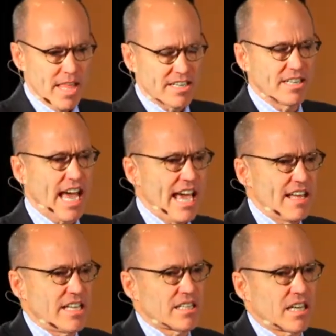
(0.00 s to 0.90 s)

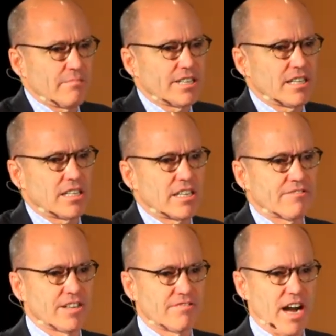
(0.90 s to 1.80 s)
Today, it's a completely
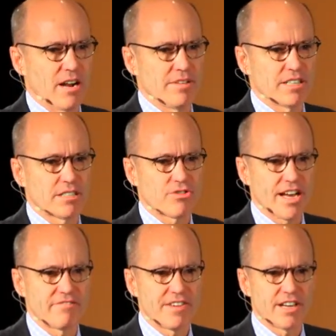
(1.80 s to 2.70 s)
different environment. It's
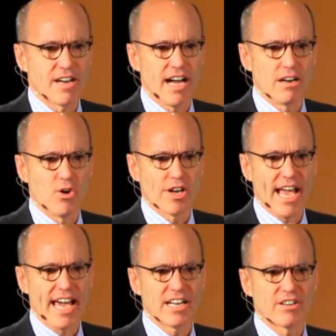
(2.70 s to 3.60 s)
trying to figure out
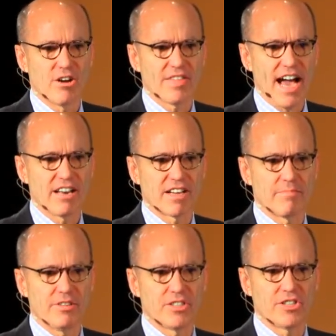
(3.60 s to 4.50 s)
organic growth, how to
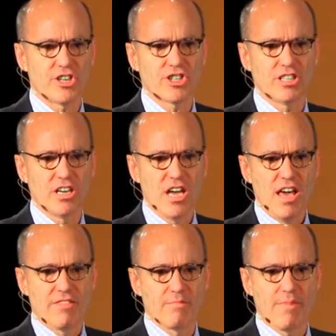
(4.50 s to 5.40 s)
position
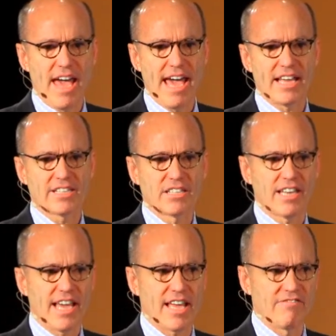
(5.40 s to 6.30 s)
the banks to
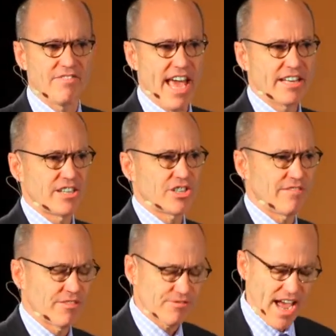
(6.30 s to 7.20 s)
take advantage
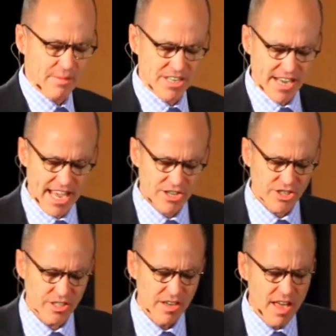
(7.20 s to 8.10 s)
of the
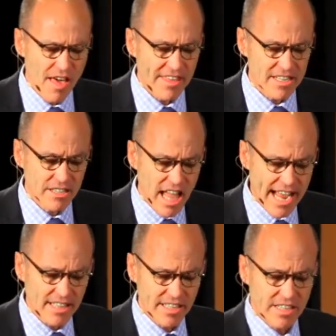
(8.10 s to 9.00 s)
fragmentation that is
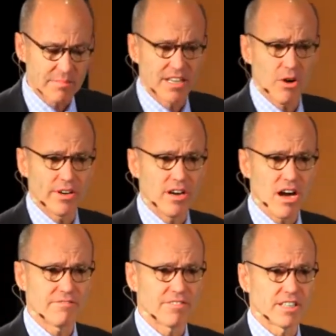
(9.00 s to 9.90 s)
likely going to be going
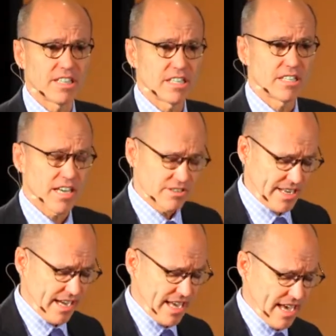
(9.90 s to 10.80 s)
on for at least another
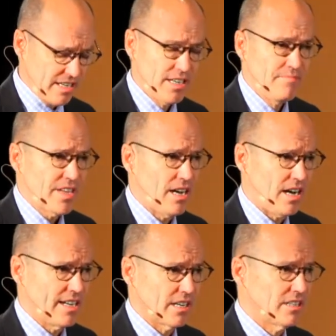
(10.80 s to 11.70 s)
decade
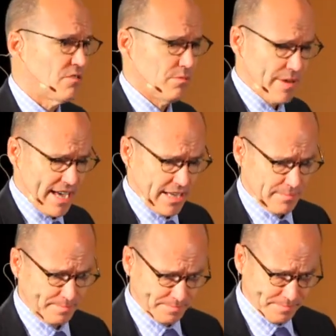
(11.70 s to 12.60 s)
in global banking.